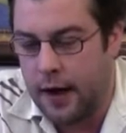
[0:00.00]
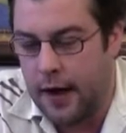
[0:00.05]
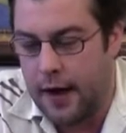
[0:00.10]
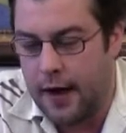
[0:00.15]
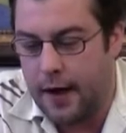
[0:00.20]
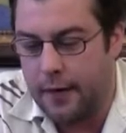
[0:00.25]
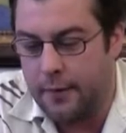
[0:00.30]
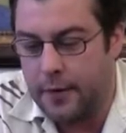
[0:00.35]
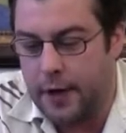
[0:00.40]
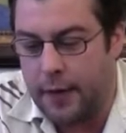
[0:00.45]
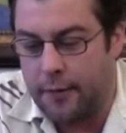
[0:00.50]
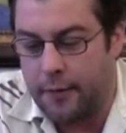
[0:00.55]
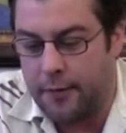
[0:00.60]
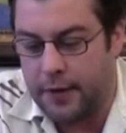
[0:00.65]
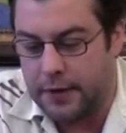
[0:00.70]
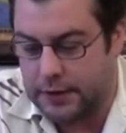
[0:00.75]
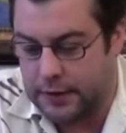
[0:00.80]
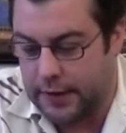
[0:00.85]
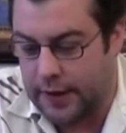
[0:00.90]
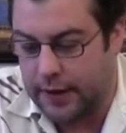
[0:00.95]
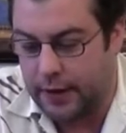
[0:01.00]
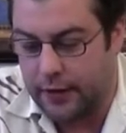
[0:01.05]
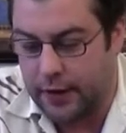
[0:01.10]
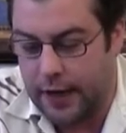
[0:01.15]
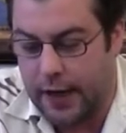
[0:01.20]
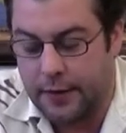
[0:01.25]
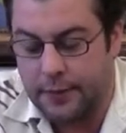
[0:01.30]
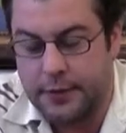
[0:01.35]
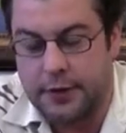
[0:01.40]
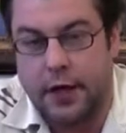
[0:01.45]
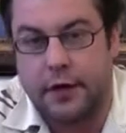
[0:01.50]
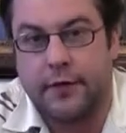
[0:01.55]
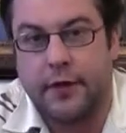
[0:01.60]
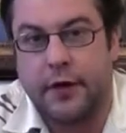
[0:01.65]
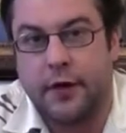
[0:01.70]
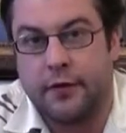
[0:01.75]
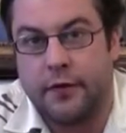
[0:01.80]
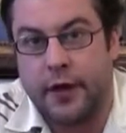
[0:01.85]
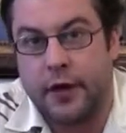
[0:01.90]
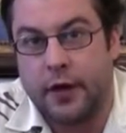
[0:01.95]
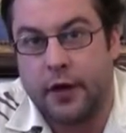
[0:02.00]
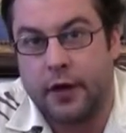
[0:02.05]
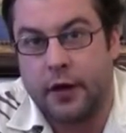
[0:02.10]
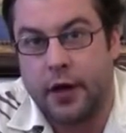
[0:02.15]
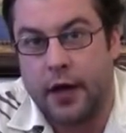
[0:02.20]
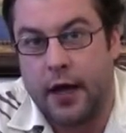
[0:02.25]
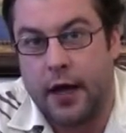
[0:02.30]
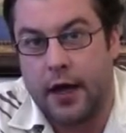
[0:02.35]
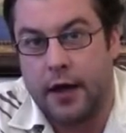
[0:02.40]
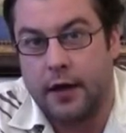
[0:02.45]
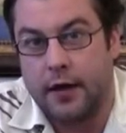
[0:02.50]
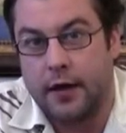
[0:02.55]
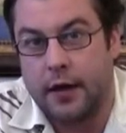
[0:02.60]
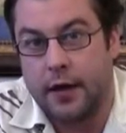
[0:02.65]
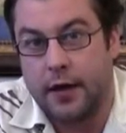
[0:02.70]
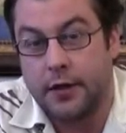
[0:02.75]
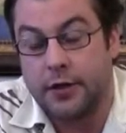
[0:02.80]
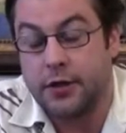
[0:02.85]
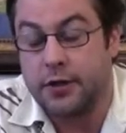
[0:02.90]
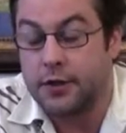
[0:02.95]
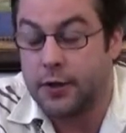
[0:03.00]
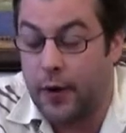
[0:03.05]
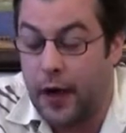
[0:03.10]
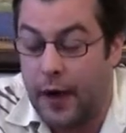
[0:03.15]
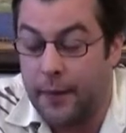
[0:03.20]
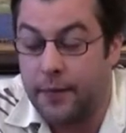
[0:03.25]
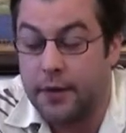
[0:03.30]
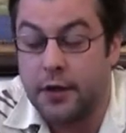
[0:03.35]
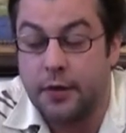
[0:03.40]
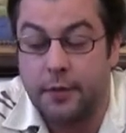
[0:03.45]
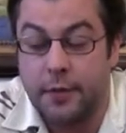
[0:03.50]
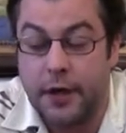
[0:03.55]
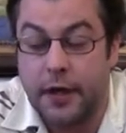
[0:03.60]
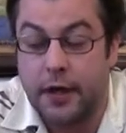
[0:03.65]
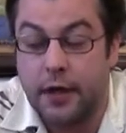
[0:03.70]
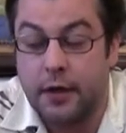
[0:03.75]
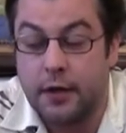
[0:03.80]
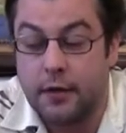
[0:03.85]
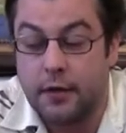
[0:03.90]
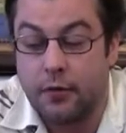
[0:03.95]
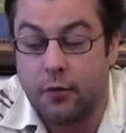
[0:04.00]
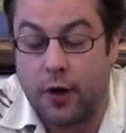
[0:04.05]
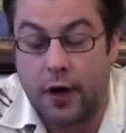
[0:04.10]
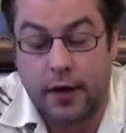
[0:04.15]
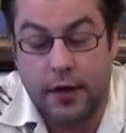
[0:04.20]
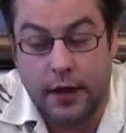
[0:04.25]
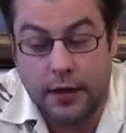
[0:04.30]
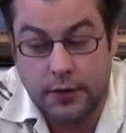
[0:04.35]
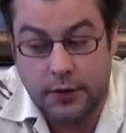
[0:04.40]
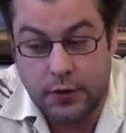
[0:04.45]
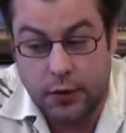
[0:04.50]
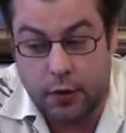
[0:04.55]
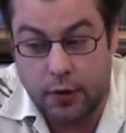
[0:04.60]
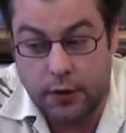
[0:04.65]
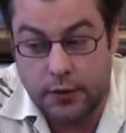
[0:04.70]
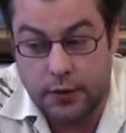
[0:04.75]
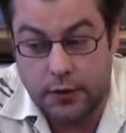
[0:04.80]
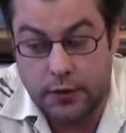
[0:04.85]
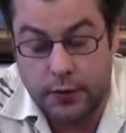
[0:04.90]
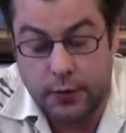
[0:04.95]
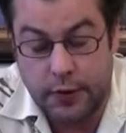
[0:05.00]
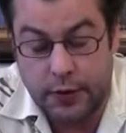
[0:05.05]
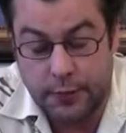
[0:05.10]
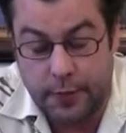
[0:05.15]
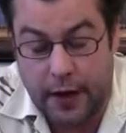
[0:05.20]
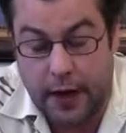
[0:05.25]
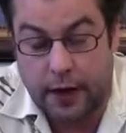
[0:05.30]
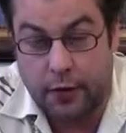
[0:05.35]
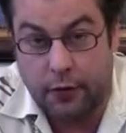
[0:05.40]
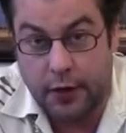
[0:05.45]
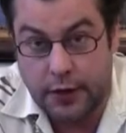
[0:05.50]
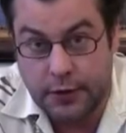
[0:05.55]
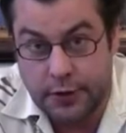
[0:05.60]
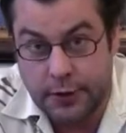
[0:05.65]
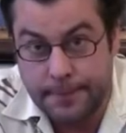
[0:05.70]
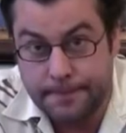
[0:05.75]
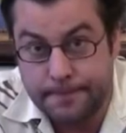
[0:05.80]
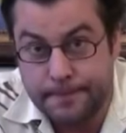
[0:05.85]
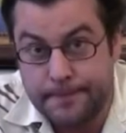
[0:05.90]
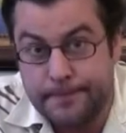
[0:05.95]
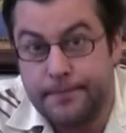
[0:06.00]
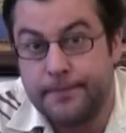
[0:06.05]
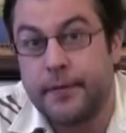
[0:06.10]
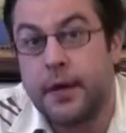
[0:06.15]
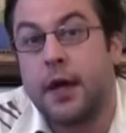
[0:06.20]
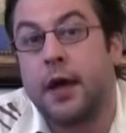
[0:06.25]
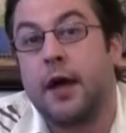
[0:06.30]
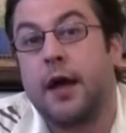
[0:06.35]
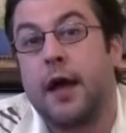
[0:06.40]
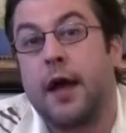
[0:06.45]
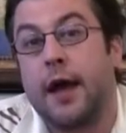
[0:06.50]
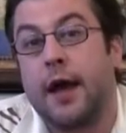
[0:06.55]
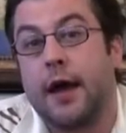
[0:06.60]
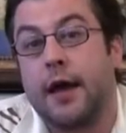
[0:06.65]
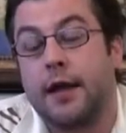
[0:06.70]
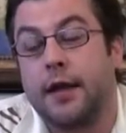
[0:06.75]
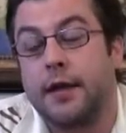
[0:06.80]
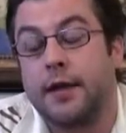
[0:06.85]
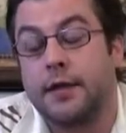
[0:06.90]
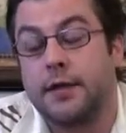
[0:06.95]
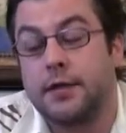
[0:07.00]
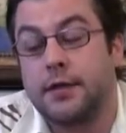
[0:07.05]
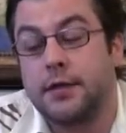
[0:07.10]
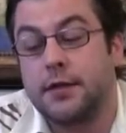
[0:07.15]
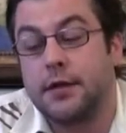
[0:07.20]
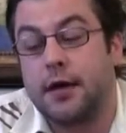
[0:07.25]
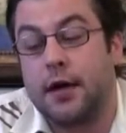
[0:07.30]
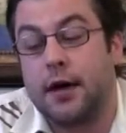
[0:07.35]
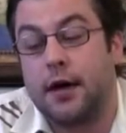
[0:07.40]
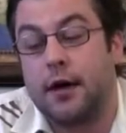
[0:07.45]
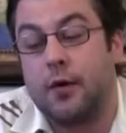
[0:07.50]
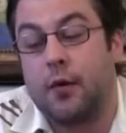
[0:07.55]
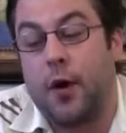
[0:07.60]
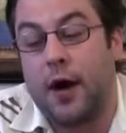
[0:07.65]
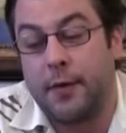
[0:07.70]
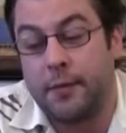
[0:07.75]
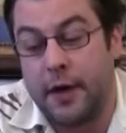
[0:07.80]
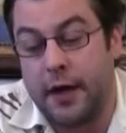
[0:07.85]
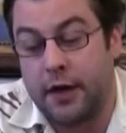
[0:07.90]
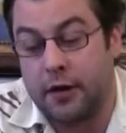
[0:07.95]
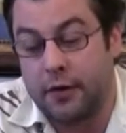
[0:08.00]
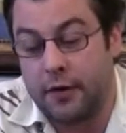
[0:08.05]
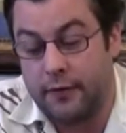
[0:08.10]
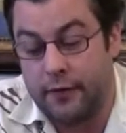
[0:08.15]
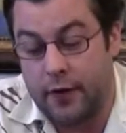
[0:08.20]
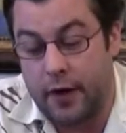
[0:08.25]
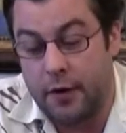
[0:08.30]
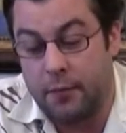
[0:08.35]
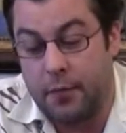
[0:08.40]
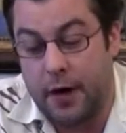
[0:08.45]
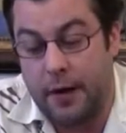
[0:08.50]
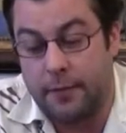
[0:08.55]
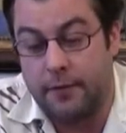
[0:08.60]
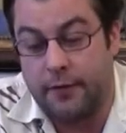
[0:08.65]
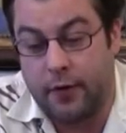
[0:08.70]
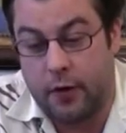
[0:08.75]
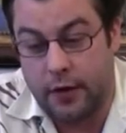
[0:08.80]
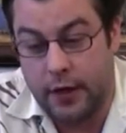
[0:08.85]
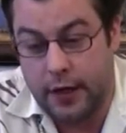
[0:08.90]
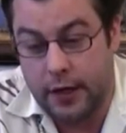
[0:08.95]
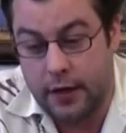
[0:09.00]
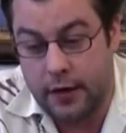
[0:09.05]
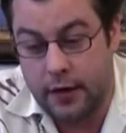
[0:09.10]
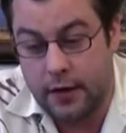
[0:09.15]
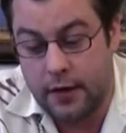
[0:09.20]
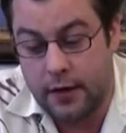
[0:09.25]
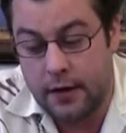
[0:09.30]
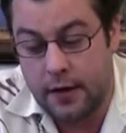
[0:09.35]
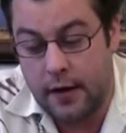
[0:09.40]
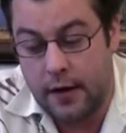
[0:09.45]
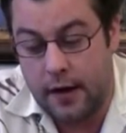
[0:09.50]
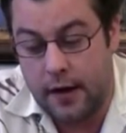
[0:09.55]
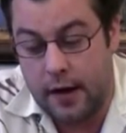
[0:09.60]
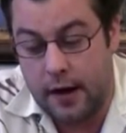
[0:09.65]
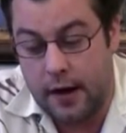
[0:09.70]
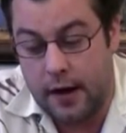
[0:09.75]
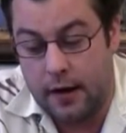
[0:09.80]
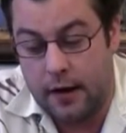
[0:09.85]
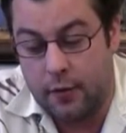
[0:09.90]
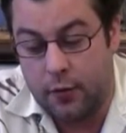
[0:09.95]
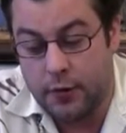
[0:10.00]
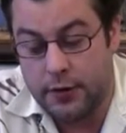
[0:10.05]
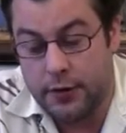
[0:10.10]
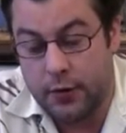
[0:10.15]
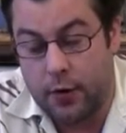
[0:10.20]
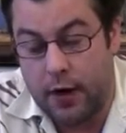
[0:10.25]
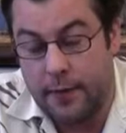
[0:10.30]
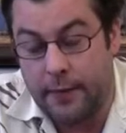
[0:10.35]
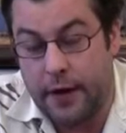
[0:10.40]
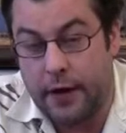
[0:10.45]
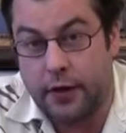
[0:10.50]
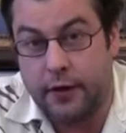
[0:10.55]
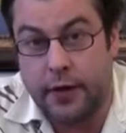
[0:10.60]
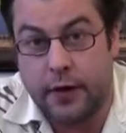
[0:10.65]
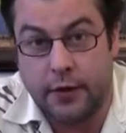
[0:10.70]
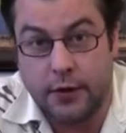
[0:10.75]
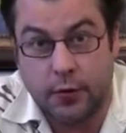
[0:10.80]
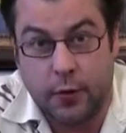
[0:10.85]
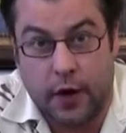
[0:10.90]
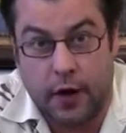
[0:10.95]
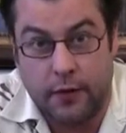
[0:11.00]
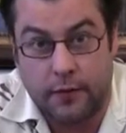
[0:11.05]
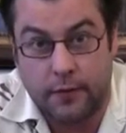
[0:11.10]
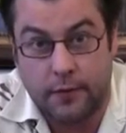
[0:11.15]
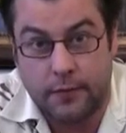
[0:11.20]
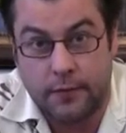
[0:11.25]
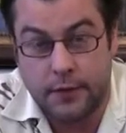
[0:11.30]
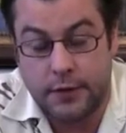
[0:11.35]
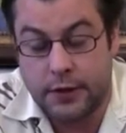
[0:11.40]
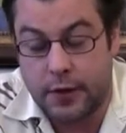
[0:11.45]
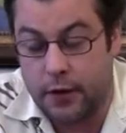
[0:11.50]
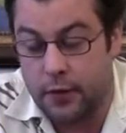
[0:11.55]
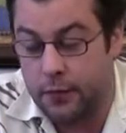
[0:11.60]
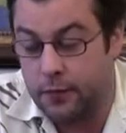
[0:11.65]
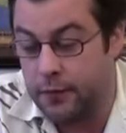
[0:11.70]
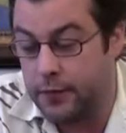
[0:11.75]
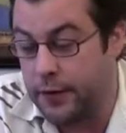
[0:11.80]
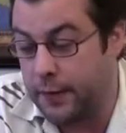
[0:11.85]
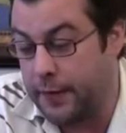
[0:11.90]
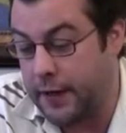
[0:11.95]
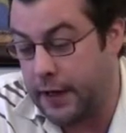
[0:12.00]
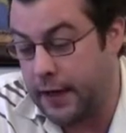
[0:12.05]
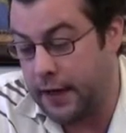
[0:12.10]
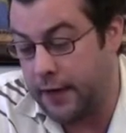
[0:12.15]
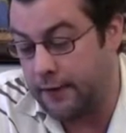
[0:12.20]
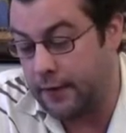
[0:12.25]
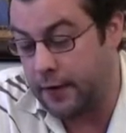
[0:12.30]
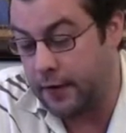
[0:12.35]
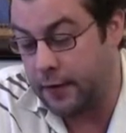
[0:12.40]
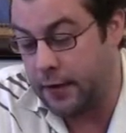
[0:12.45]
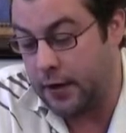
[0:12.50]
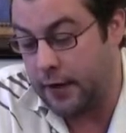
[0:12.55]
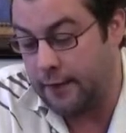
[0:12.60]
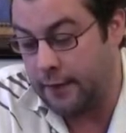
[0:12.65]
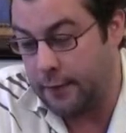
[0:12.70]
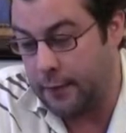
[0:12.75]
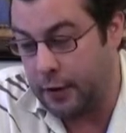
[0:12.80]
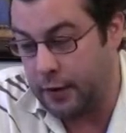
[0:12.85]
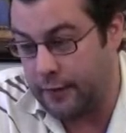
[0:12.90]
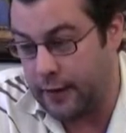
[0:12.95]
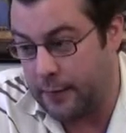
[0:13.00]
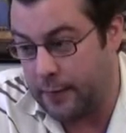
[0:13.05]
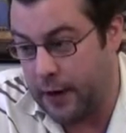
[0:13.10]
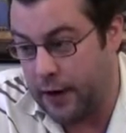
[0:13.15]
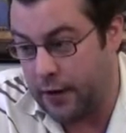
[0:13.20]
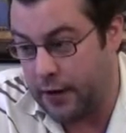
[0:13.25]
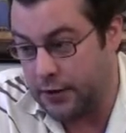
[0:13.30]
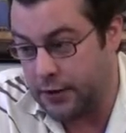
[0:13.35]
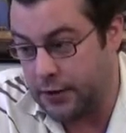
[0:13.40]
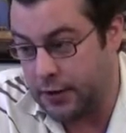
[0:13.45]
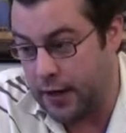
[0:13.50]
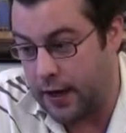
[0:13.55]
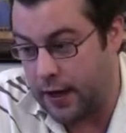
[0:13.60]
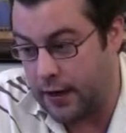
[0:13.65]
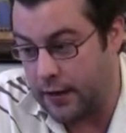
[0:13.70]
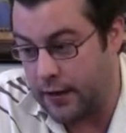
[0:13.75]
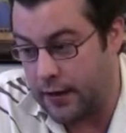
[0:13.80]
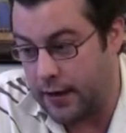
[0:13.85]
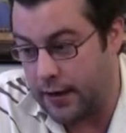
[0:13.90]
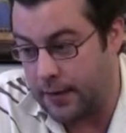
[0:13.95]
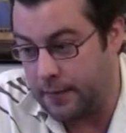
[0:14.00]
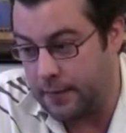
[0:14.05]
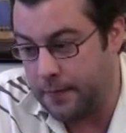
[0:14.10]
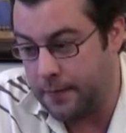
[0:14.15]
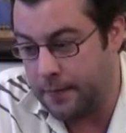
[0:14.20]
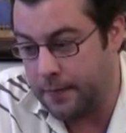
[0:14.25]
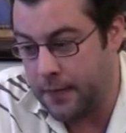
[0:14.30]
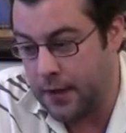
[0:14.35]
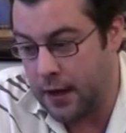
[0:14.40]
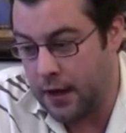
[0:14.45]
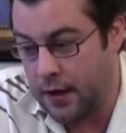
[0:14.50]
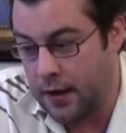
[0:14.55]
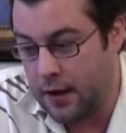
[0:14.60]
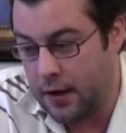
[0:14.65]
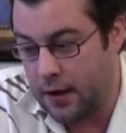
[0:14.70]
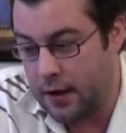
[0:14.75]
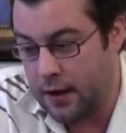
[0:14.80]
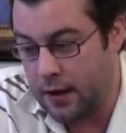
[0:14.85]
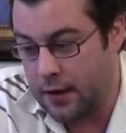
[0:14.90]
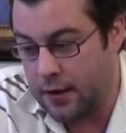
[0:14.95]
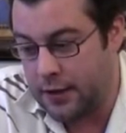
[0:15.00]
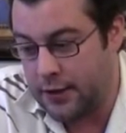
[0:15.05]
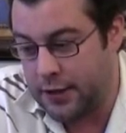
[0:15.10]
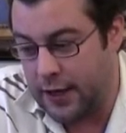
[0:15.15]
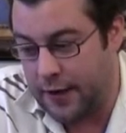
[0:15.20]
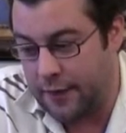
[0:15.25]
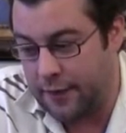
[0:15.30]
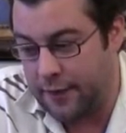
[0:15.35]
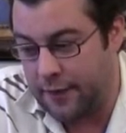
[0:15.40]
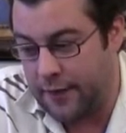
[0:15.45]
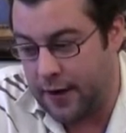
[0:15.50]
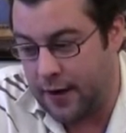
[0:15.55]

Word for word: Um, a couple months later, he had himself a new vineyard, and uh, it just so happened to be right next door to Switchback Ridge. And his uh, winemaker and friend Bob Foley uh, was the winemaker there as well. So the beginning of a, of a perfect marriage. And um, Jeff,